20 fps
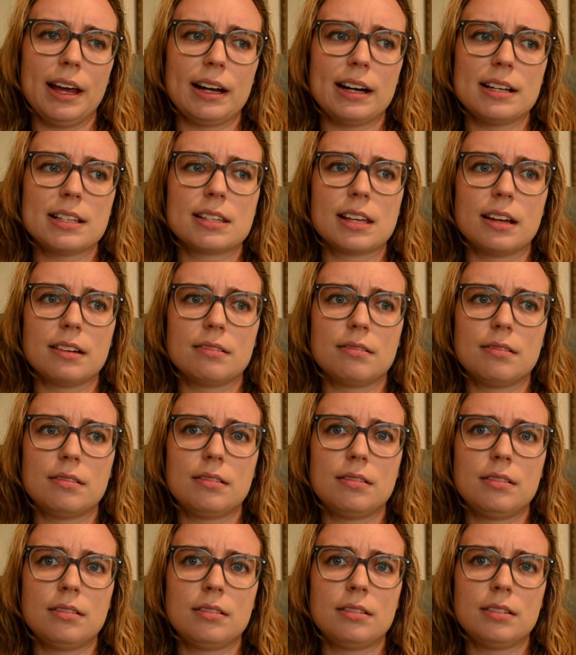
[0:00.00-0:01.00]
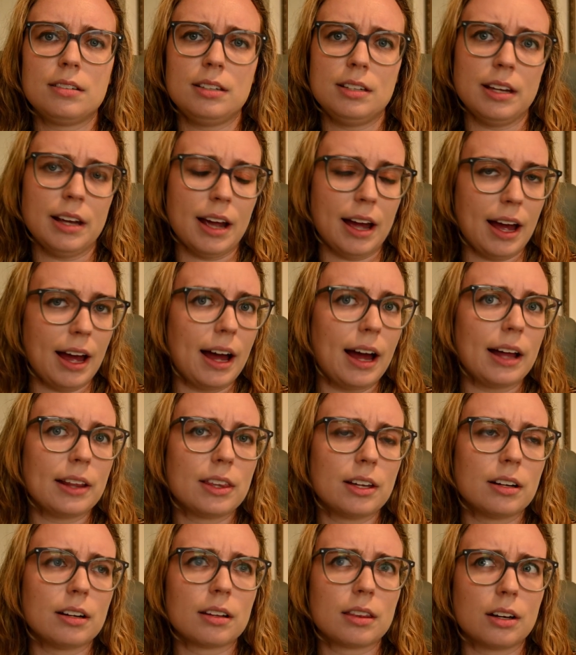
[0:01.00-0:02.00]
And I said, yeah,
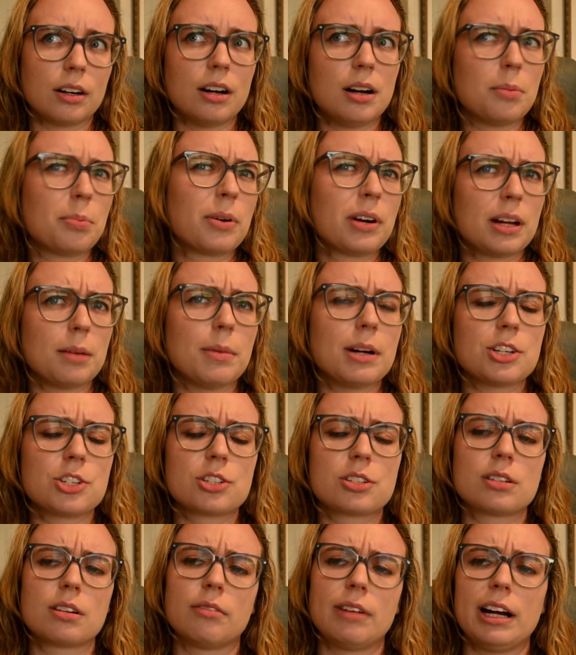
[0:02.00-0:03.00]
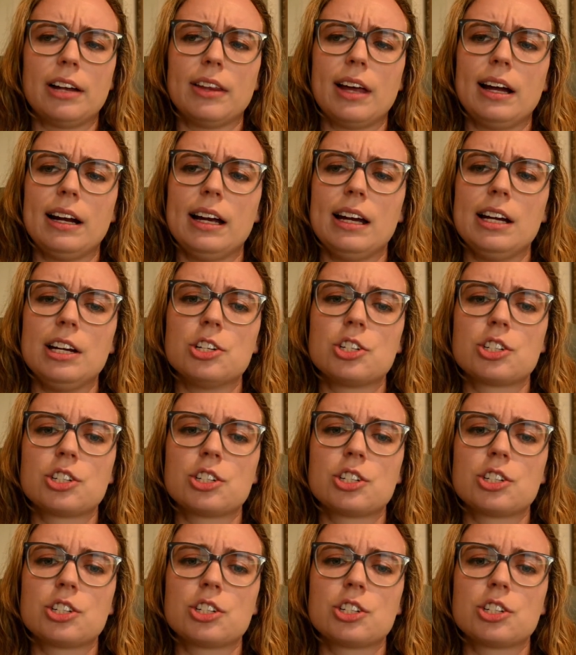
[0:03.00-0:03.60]
they're all pretty much around that age.